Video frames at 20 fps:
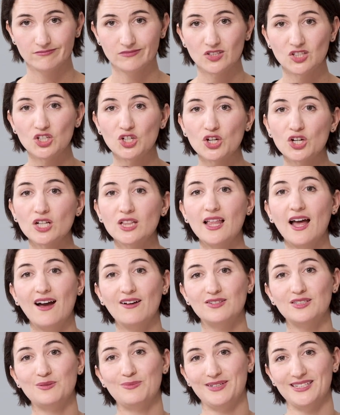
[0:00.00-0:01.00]
You're
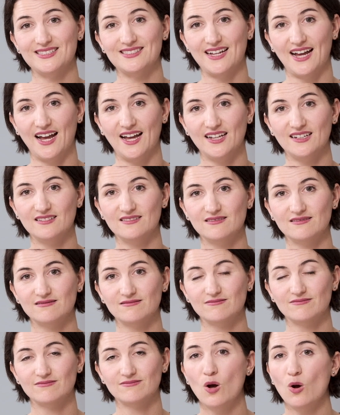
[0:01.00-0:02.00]
allowed to be sad.
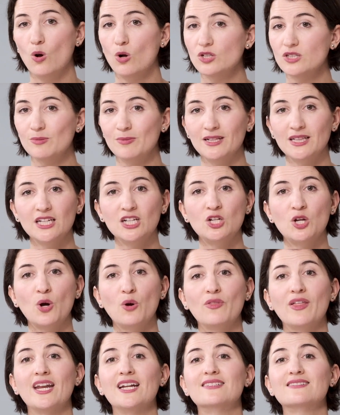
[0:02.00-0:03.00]
Ultimately, know
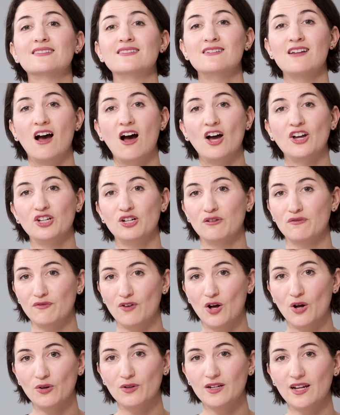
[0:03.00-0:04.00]
that it's not your
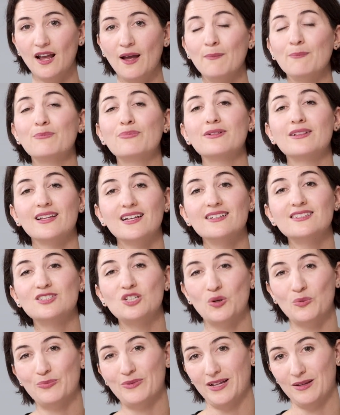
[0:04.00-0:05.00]
fault, and please
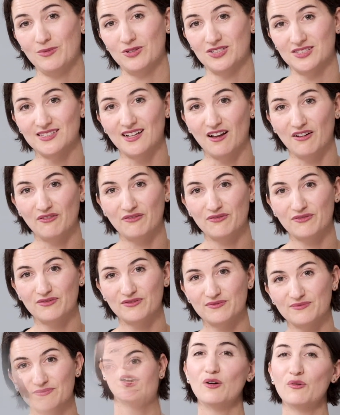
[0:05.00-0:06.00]
don't blame yourself.
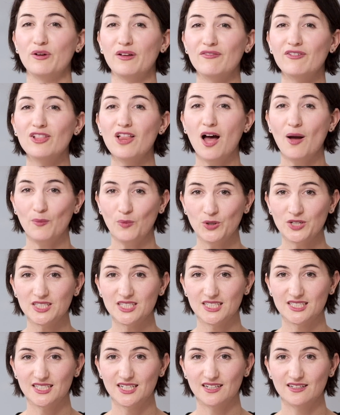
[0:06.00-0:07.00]
We have a lot more
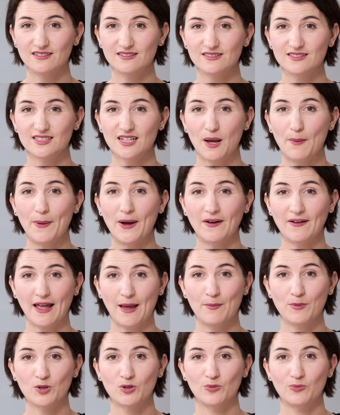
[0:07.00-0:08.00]
details about
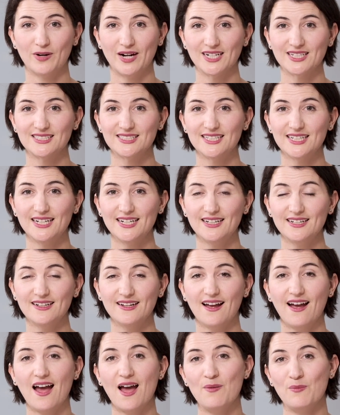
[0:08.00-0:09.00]
chemical pregnancy
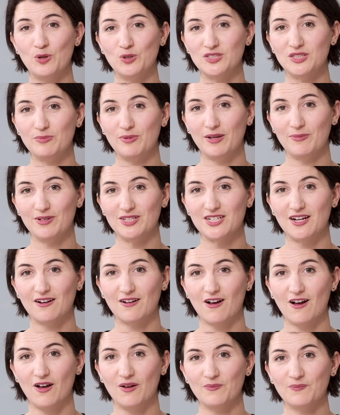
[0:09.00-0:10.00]
at
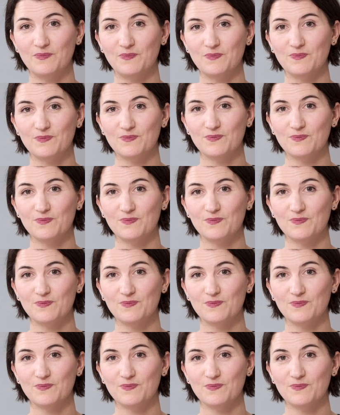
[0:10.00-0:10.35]
mosiebaby.com.